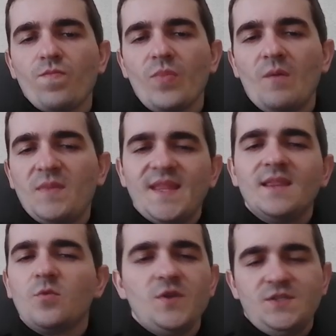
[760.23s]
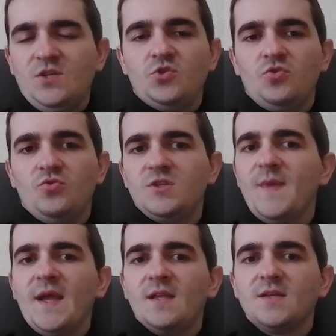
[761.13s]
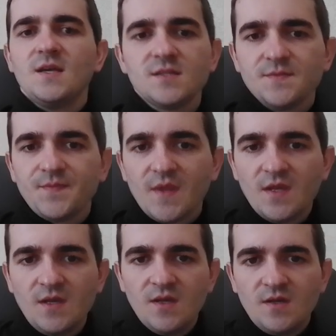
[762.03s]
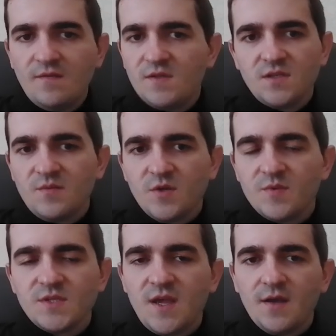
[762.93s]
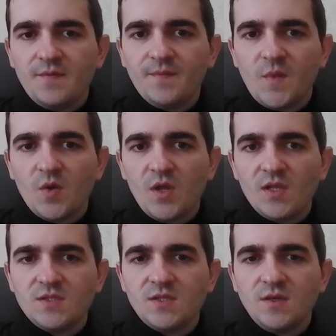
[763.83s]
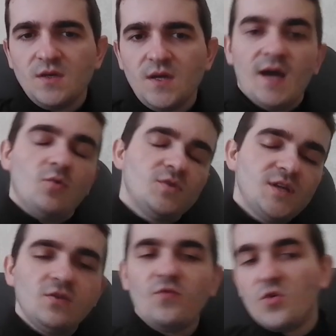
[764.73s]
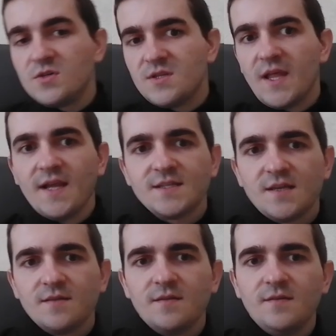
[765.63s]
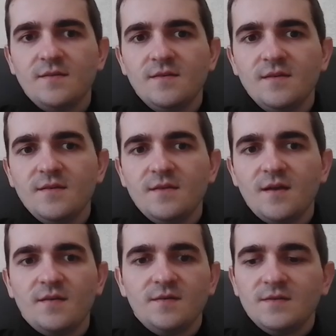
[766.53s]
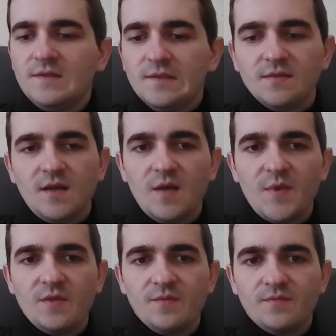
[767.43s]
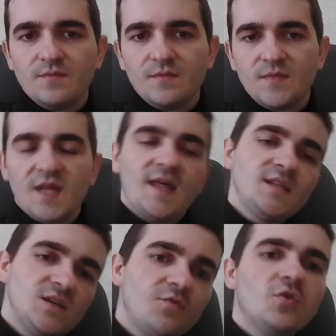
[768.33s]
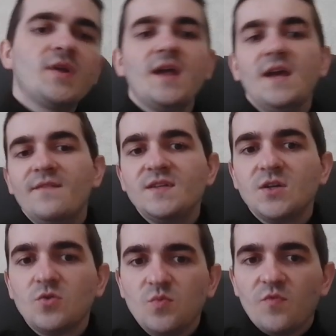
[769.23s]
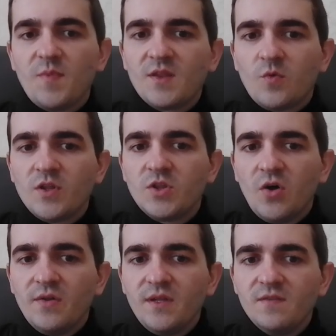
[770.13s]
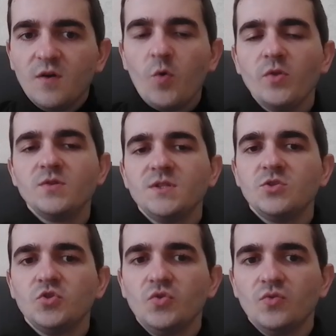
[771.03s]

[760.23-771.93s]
But not queen c2. Doesn't make any sense. That's a big mistake. Okay, let's see. Yeah, rook c8, of course. Like I said. Yeah, I mean. Yeah, knight c4. Okay, that's a good move. But we don't need the queen on c2.